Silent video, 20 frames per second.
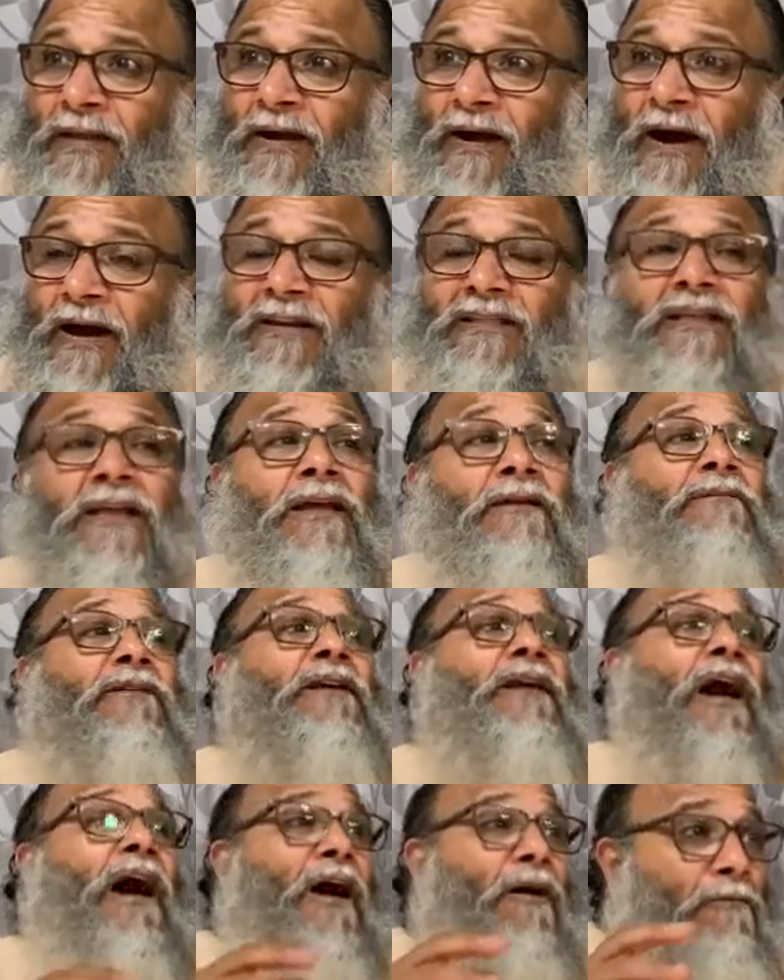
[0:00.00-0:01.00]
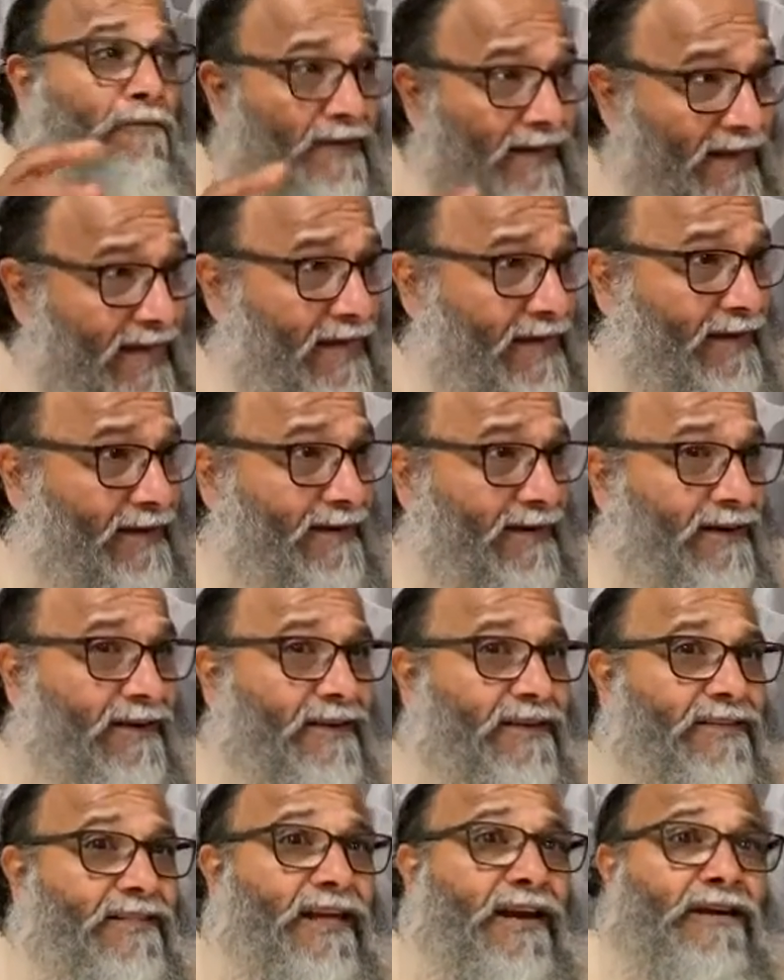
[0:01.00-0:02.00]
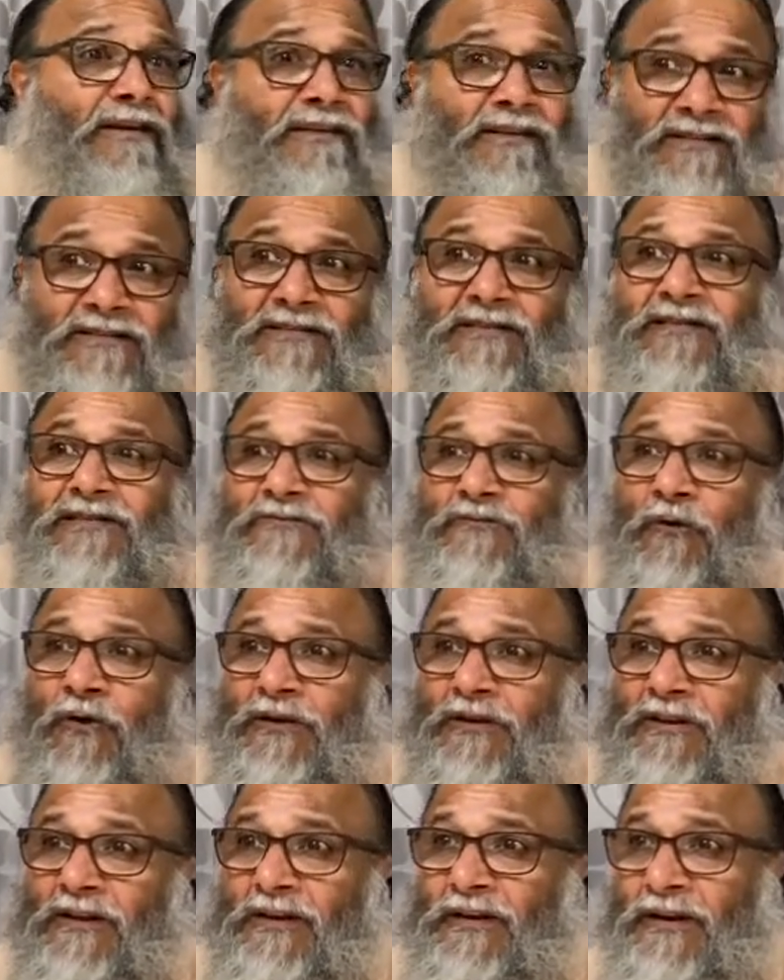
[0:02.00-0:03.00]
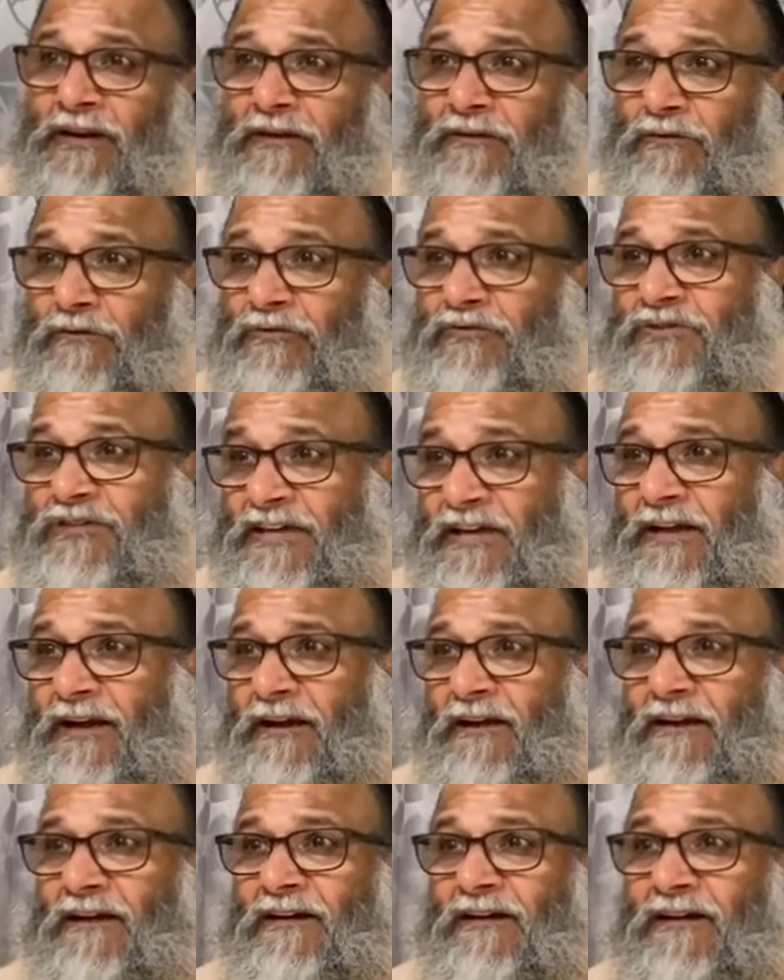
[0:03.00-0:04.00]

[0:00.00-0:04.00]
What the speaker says: Are they even aware that this is what they need to seek?